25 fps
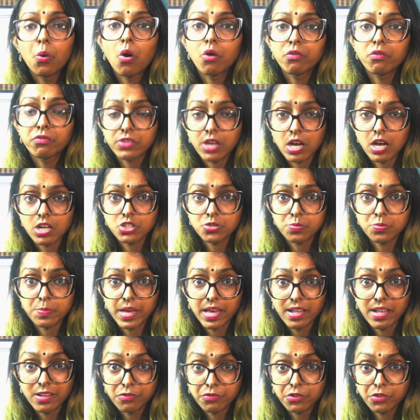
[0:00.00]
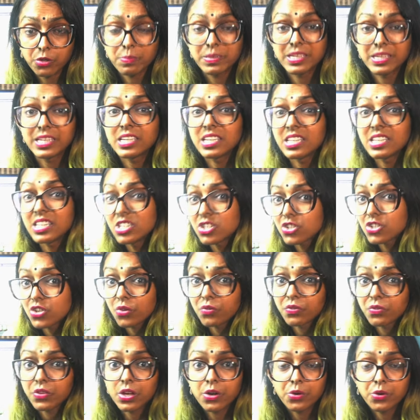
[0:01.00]
of Taj Mahal from each
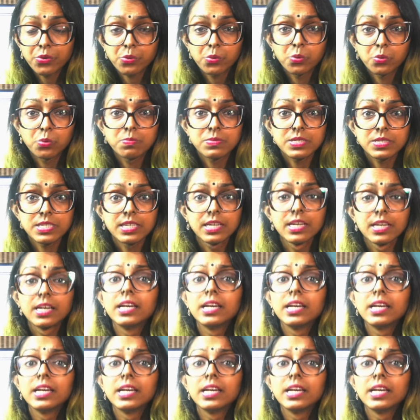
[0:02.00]
of their rooms,